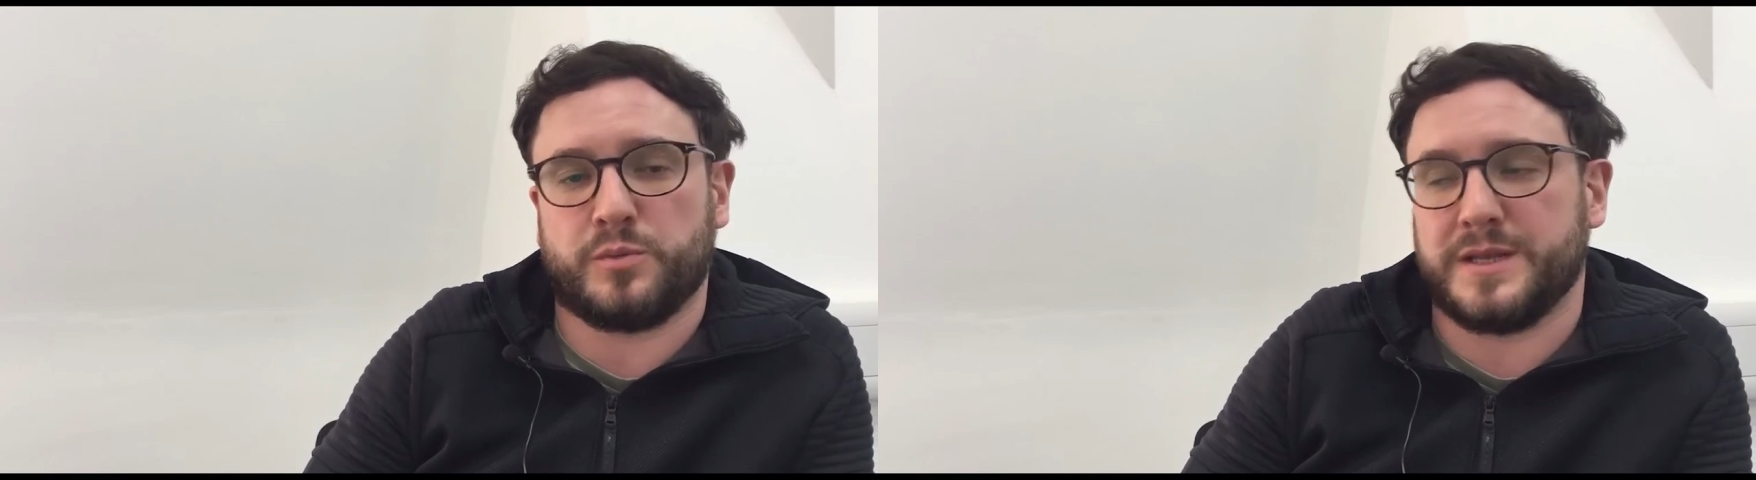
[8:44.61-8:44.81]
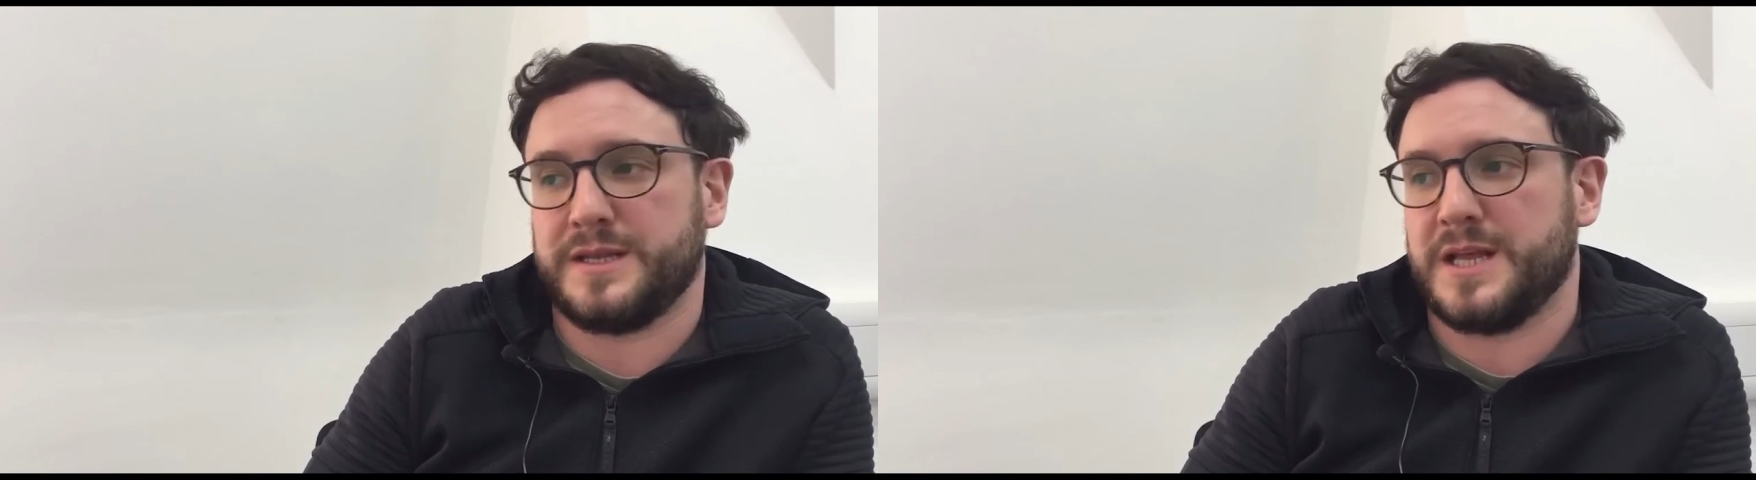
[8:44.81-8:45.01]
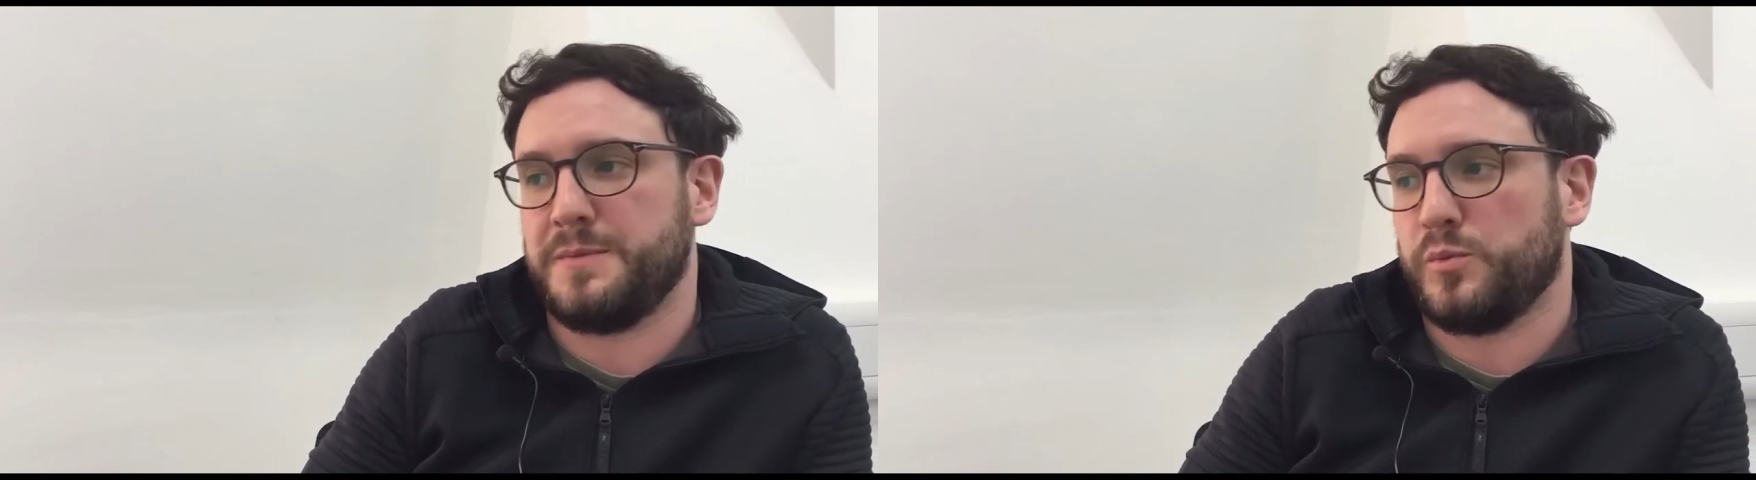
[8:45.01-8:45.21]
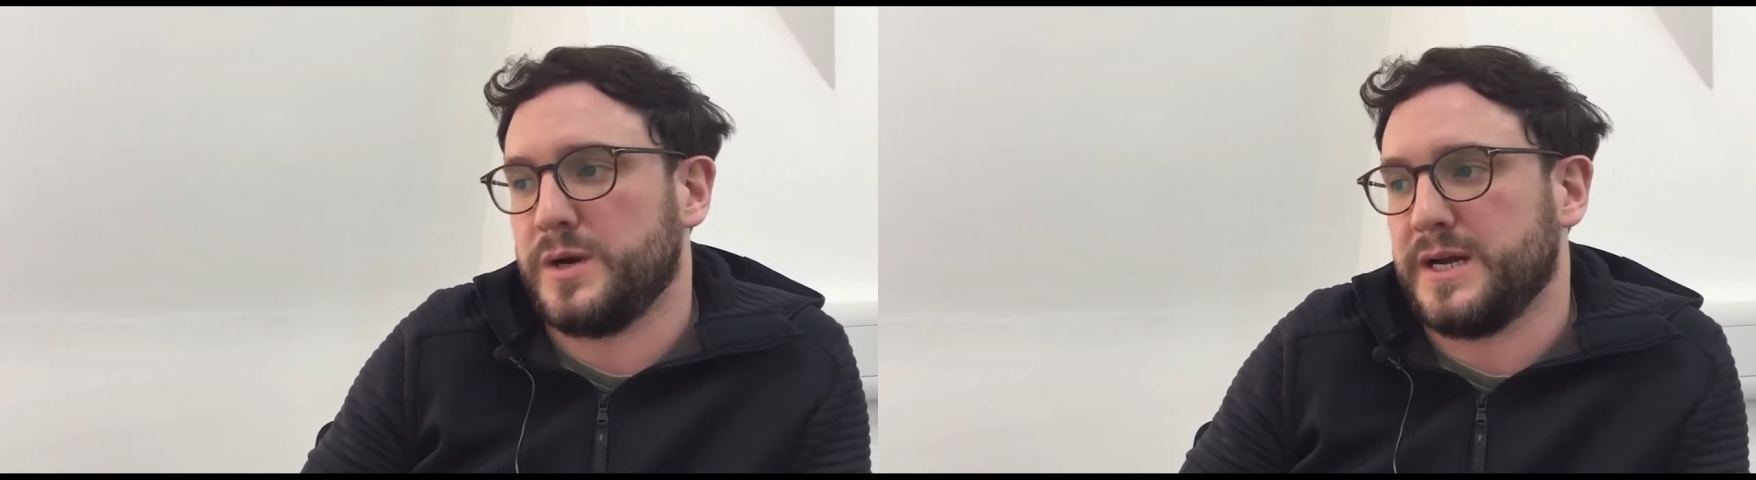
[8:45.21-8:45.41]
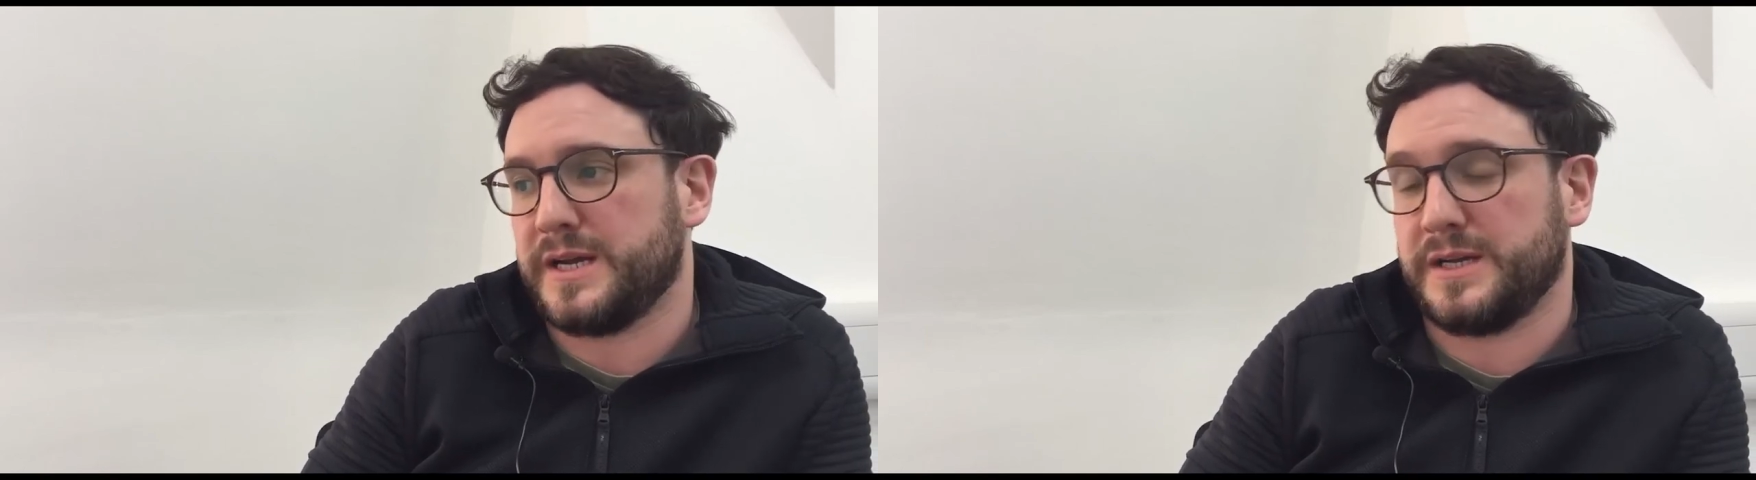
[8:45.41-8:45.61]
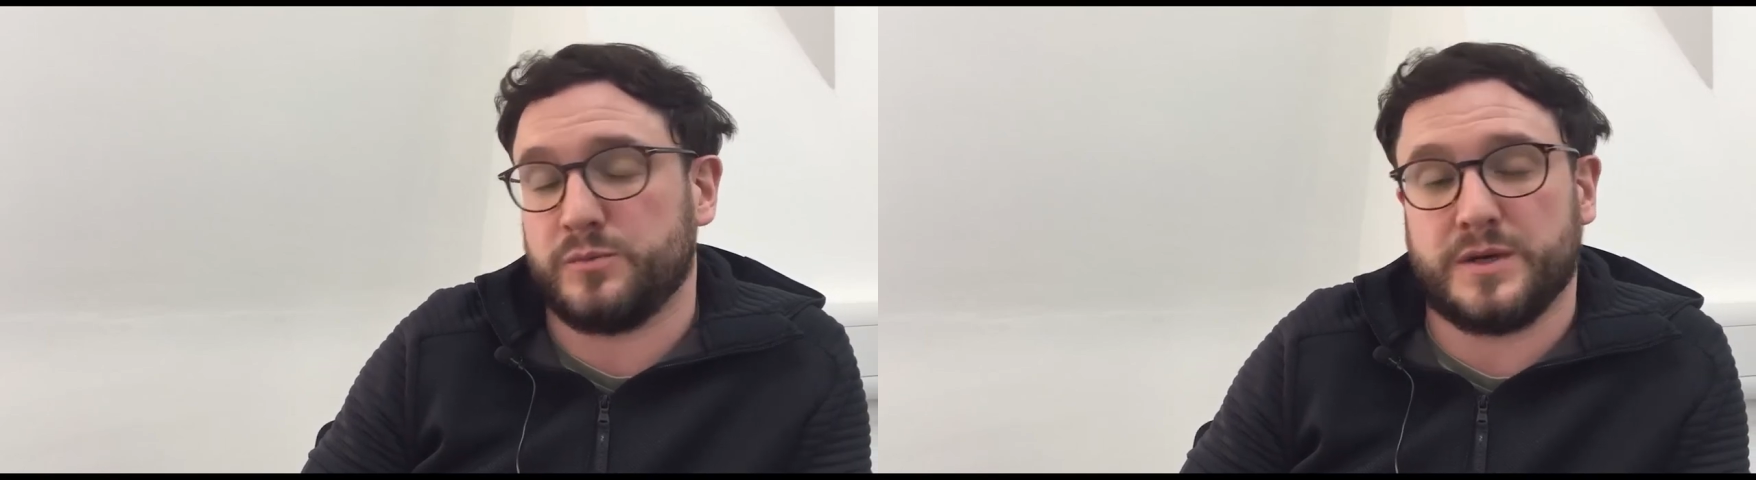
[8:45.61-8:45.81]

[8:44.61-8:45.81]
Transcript: whether they be working,